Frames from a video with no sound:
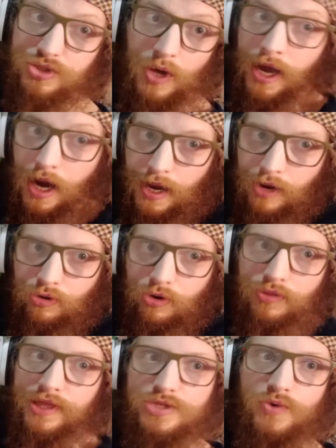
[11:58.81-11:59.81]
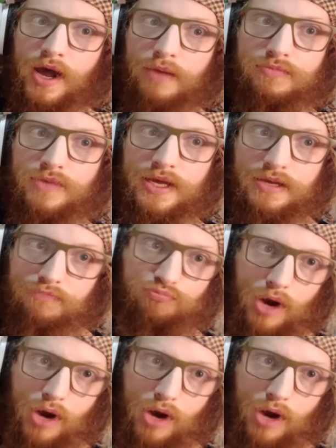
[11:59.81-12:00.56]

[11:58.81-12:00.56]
So I don't know. That's why I'm like